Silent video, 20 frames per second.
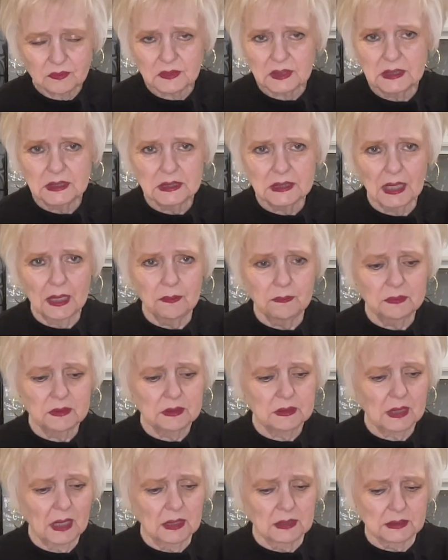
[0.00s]
Same
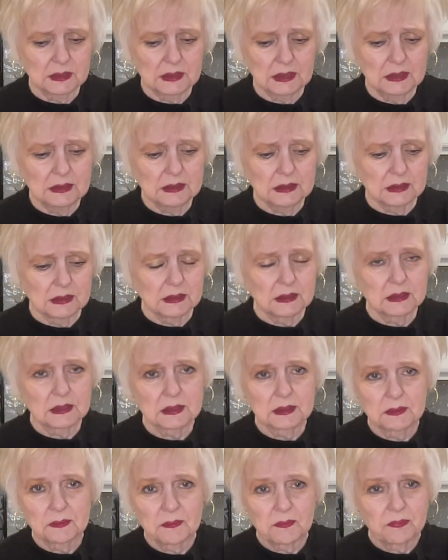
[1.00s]
kind of seasonings,
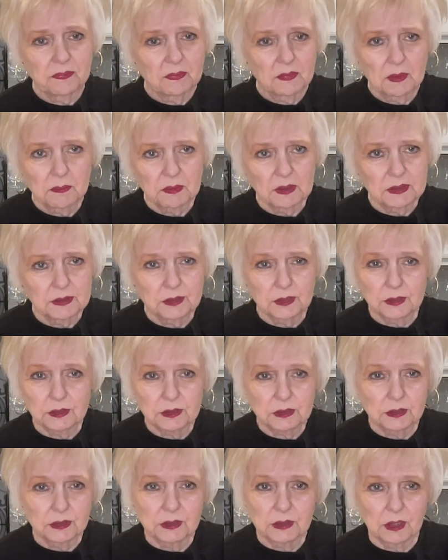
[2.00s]
but it's
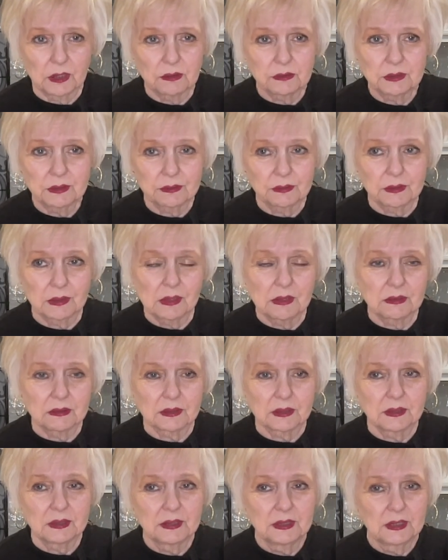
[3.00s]
just good all year
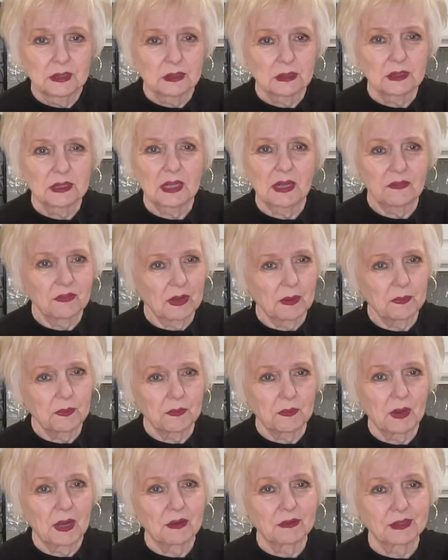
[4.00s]
long. You have apple
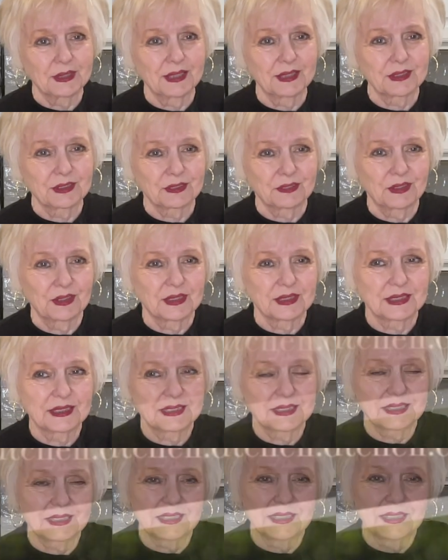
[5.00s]
pie without the crust.